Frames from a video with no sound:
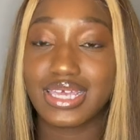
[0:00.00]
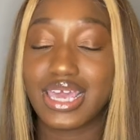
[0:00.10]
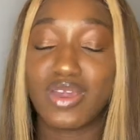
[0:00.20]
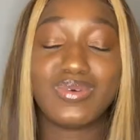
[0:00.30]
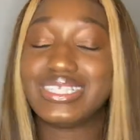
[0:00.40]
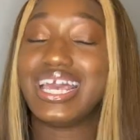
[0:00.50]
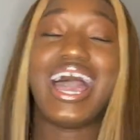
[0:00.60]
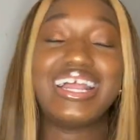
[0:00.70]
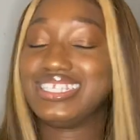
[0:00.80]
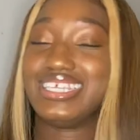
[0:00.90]
It was
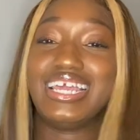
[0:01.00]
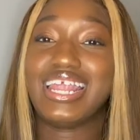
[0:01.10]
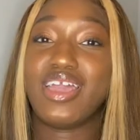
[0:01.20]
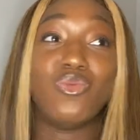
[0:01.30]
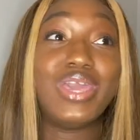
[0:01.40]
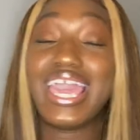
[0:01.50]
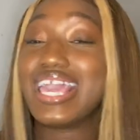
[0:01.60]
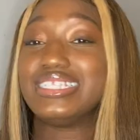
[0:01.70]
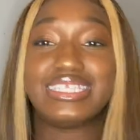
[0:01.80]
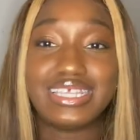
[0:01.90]
God sent. And we
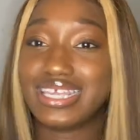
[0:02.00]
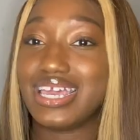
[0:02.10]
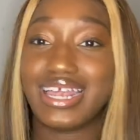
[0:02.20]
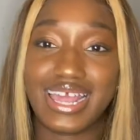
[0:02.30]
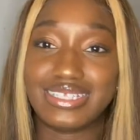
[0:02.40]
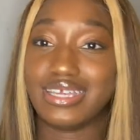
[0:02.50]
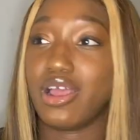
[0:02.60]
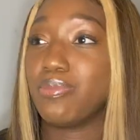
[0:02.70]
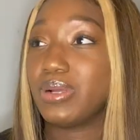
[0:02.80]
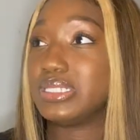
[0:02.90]
instantly connected. Our
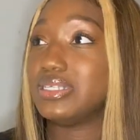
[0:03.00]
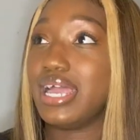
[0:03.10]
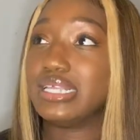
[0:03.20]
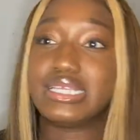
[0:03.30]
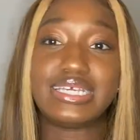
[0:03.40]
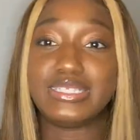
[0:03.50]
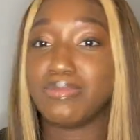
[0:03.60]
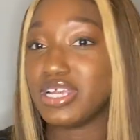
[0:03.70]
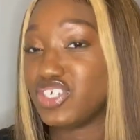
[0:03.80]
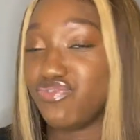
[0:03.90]
personalities
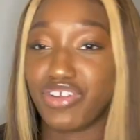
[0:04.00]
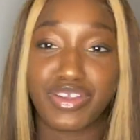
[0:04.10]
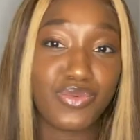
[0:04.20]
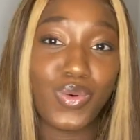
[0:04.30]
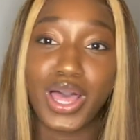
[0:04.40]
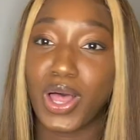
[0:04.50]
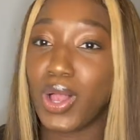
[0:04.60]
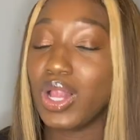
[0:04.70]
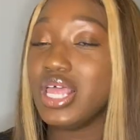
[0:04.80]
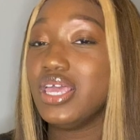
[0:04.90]
meshed very
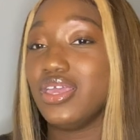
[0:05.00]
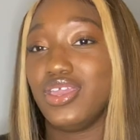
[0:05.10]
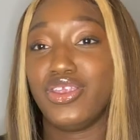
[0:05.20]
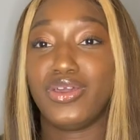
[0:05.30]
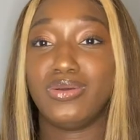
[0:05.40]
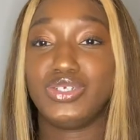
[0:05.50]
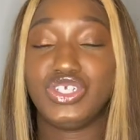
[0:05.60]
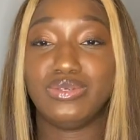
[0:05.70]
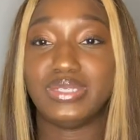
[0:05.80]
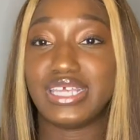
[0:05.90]
well. You know,
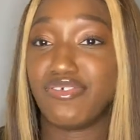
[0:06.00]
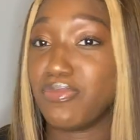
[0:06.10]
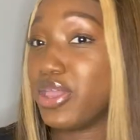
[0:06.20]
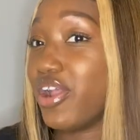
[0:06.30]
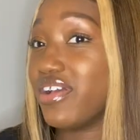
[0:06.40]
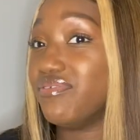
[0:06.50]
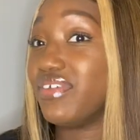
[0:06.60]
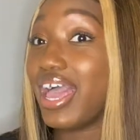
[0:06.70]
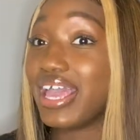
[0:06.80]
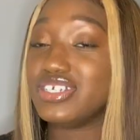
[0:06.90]
she was giving me her
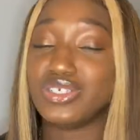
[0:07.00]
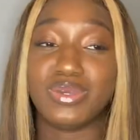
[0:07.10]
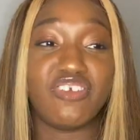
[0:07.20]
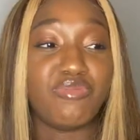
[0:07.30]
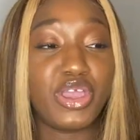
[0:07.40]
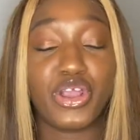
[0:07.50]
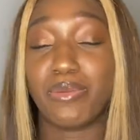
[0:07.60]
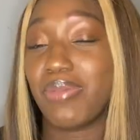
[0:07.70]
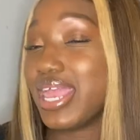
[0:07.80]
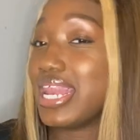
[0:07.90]
advice. She would give me her
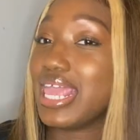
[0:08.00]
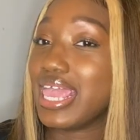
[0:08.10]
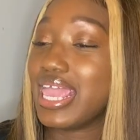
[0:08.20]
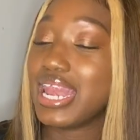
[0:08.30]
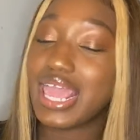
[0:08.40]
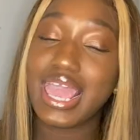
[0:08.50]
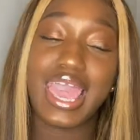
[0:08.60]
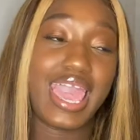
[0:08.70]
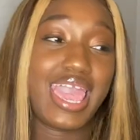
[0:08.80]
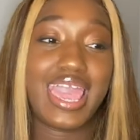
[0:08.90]
opinion.
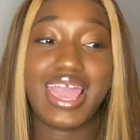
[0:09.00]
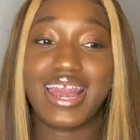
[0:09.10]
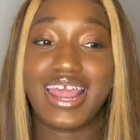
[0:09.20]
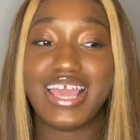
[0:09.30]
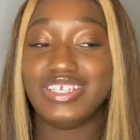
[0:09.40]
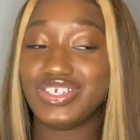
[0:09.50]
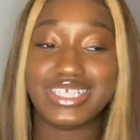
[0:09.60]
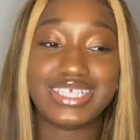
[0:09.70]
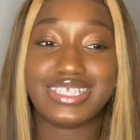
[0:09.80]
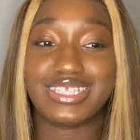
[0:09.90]
And it
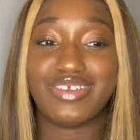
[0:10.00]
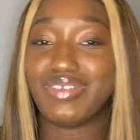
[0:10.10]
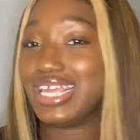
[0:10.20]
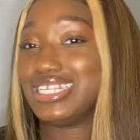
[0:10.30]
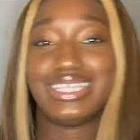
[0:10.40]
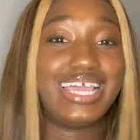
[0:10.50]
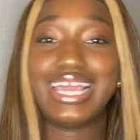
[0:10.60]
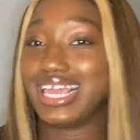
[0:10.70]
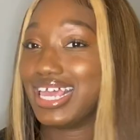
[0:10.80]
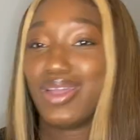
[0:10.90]
just,
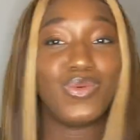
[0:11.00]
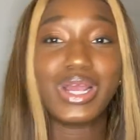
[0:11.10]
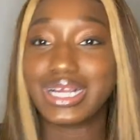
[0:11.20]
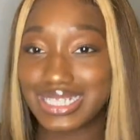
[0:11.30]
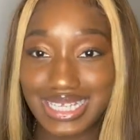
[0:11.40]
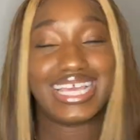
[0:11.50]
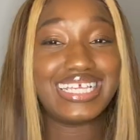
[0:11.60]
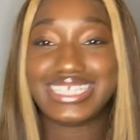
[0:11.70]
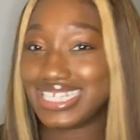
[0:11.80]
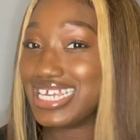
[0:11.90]
it worked.
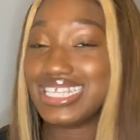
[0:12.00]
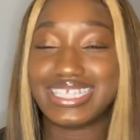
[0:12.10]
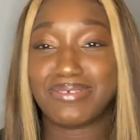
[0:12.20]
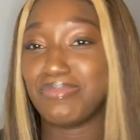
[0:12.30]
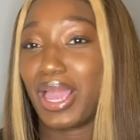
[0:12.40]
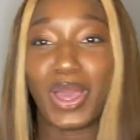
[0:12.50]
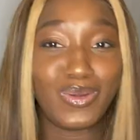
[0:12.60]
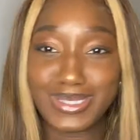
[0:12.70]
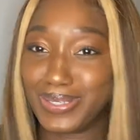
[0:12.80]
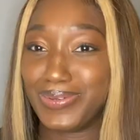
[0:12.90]
She's my
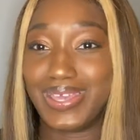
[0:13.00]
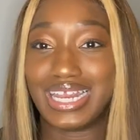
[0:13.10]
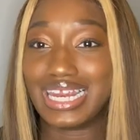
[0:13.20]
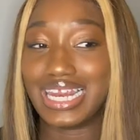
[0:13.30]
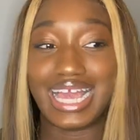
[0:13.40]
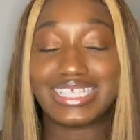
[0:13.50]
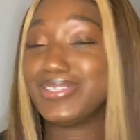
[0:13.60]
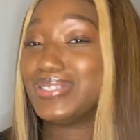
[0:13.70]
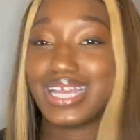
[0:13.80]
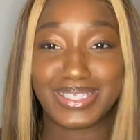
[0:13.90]
go-to. And I still
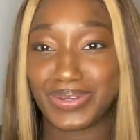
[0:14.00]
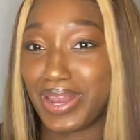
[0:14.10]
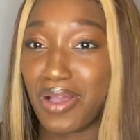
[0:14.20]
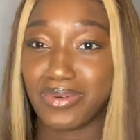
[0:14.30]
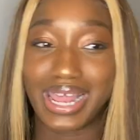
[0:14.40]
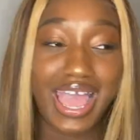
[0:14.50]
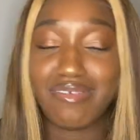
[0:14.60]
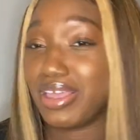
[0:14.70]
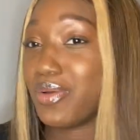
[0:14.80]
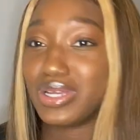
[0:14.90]
text her now when I have
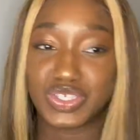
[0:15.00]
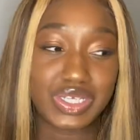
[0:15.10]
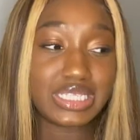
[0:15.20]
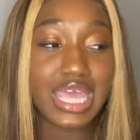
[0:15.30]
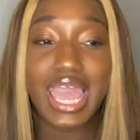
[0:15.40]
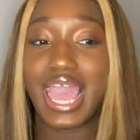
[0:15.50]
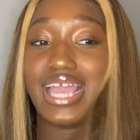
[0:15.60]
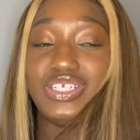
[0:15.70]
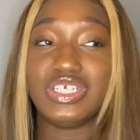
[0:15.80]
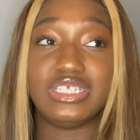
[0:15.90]
like questions. And
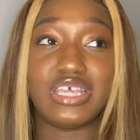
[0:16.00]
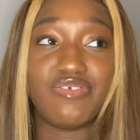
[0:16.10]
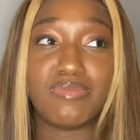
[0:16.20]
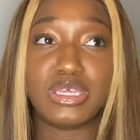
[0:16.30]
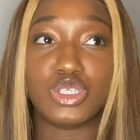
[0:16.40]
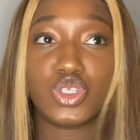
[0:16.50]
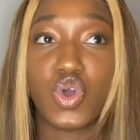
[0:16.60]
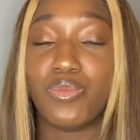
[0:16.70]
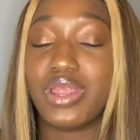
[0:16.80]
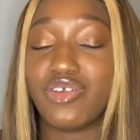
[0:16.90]
she's given me so
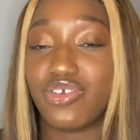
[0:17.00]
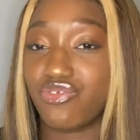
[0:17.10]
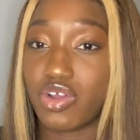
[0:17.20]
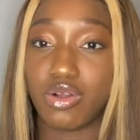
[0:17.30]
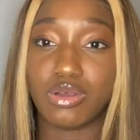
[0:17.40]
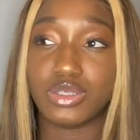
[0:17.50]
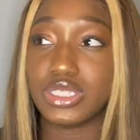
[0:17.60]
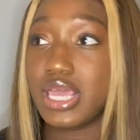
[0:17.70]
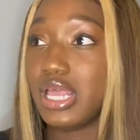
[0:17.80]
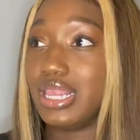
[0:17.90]
many referrals,
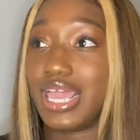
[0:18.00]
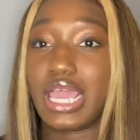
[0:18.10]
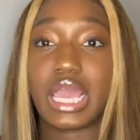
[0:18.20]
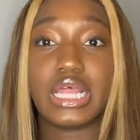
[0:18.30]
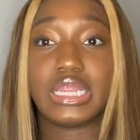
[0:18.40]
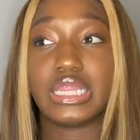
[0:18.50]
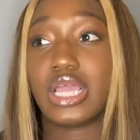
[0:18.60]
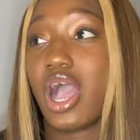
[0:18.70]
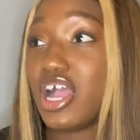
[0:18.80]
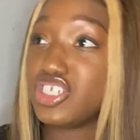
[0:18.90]
like
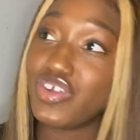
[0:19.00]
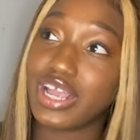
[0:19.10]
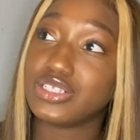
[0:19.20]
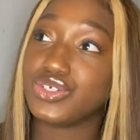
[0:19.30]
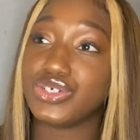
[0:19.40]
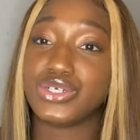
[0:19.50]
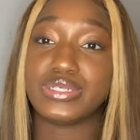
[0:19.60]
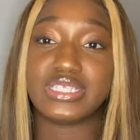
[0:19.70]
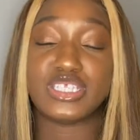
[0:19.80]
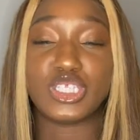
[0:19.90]

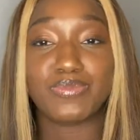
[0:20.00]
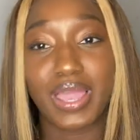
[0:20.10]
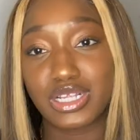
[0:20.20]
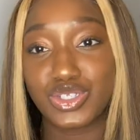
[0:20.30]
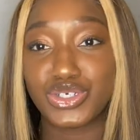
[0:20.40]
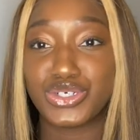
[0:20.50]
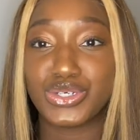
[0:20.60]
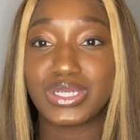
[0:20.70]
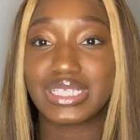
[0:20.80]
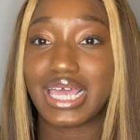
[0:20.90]
contractors,
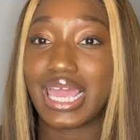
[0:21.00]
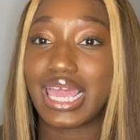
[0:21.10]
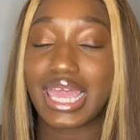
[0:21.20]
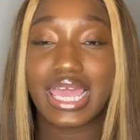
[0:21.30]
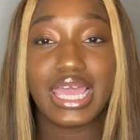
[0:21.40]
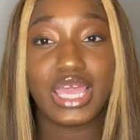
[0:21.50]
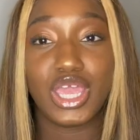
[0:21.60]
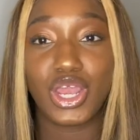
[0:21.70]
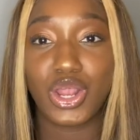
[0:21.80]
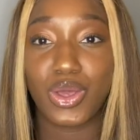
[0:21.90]
inspectors, like,
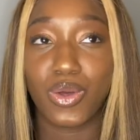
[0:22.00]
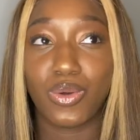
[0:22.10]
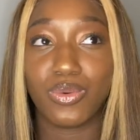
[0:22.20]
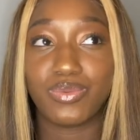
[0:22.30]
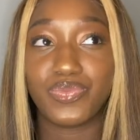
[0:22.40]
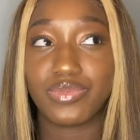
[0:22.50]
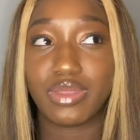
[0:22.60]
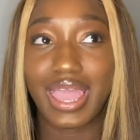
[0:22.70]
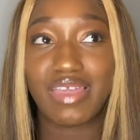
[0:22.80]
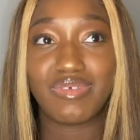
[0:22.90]
you know,
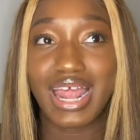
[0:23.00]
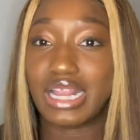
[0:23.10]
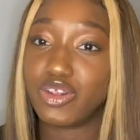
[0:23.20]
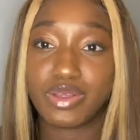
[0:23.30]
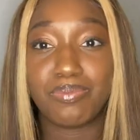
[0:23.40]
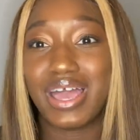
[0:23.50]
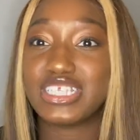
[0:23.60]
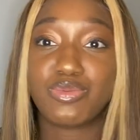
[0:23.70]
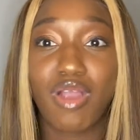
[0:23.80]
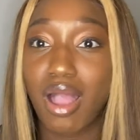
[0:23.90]
I even had a little
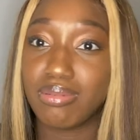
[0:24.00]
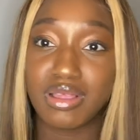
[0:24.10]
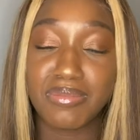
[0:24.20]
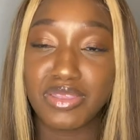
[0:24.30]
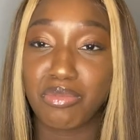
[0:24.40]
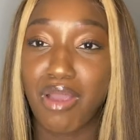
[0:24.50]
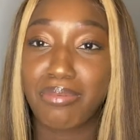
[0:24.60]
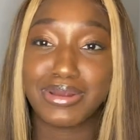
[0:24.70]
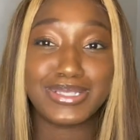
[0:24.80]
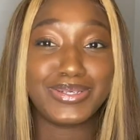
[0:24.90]
pest problem in the
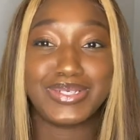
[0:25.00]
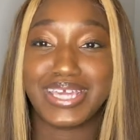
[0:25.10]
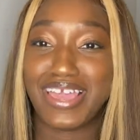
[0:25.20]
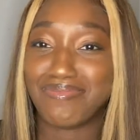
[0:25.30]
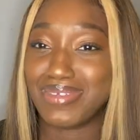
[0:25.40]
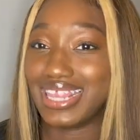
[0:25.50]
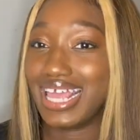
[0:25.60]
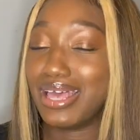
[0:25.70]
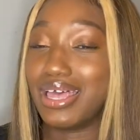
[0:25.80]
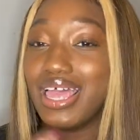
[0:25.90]
property. So she gave me like
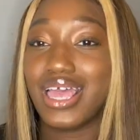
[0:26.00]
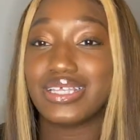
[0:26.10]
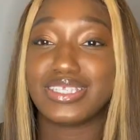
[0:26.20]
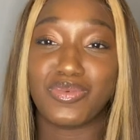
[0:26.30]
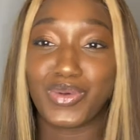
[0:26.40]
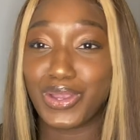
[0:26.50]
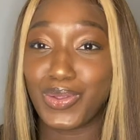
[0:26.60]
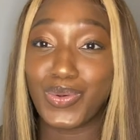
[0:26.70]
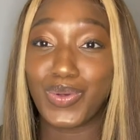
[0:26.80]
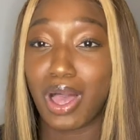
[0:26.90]
someone
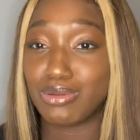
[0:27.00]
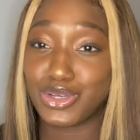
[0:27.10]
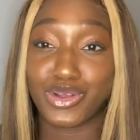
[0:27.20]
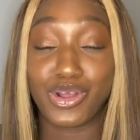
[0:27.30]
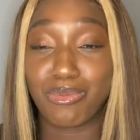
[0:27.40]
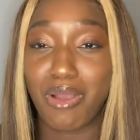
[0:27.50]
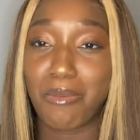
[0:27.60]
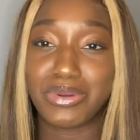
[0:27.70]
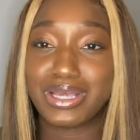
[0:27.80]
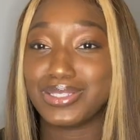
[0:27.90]
who helped her on her
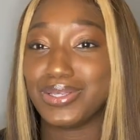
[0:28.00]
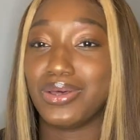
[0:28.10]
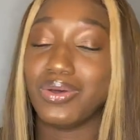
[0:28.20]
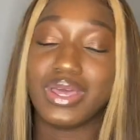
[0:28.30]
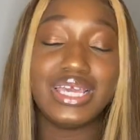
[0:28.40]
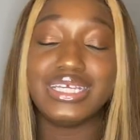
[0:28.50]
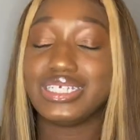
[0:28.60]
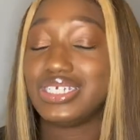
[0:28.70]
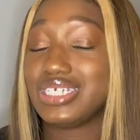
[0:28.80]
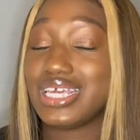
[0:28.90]
property. So
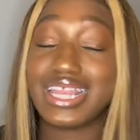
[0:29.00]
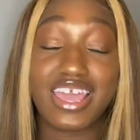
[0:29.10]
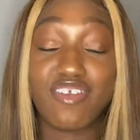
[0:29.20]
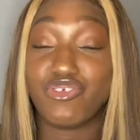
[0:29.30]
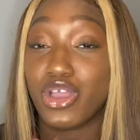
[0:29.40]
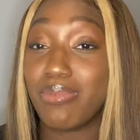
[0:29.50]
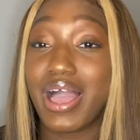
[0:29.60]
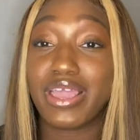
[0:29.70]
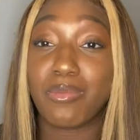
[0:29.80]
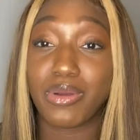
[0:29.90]
if you're
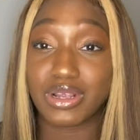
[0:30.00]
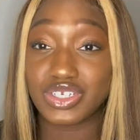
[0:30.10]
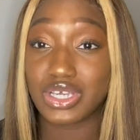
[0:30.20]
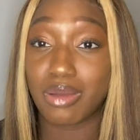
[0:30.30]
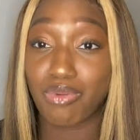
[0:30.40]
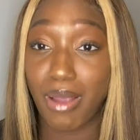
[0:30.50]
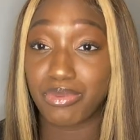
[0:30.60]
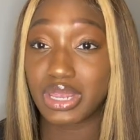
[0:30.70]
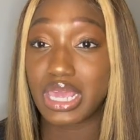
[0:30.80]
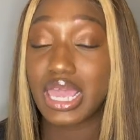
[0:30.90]
buying a
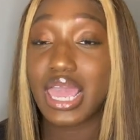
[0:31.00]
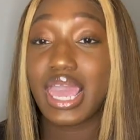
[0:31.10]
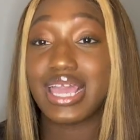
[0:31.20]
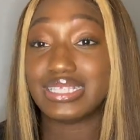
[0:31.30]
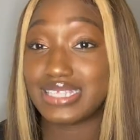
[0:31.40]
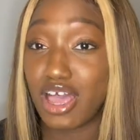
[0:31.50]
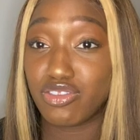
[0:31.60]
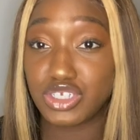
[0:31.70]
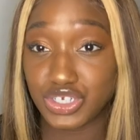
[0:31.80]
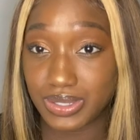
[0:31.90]
property in
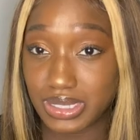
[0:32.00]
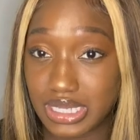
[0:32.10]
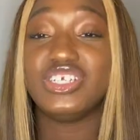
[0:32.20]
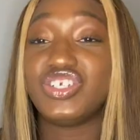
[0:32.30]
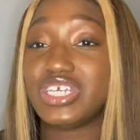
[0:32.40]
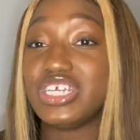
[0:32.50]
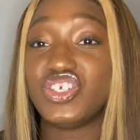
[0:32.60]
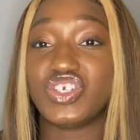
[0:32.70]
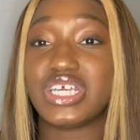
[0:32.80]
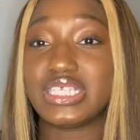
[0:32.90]
South Jersey, she's
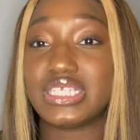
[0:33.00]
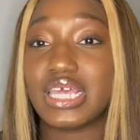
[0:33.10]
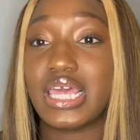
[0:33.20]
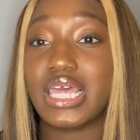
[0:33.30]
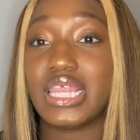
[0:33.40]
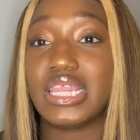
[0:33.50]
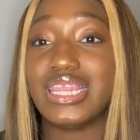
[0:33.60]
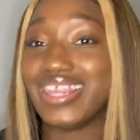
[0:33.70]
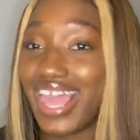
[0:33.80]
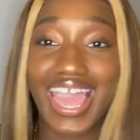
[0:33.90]
just
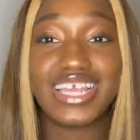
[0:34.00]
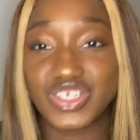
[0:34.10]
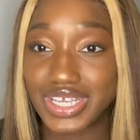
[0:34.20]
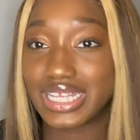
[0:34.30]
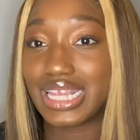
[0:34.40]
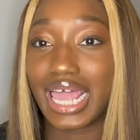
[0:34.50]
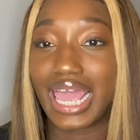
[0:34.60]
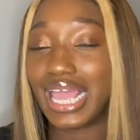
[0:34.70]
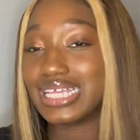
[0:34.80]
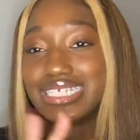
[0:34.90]
the agent.
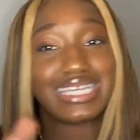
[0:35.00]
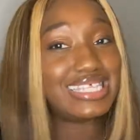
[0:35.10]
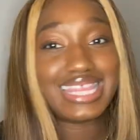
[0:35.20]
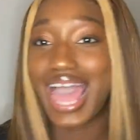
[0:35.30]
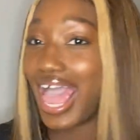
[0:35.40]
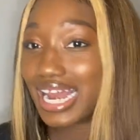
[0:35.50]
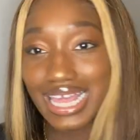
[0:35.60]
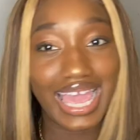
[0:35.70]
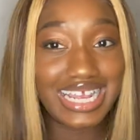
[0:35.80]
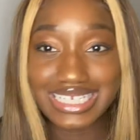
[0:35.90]
Like, she's that
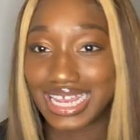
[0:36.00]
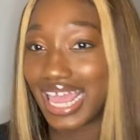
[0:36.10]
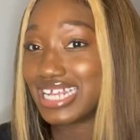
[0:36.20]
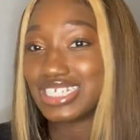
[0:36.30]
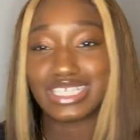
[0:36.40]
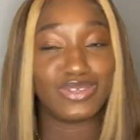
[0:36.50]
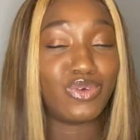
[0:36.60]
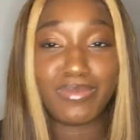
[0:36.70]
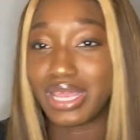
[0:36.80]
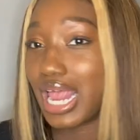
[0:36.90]
agent, and she's a
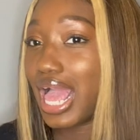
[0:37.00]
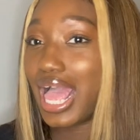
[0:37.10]
woman.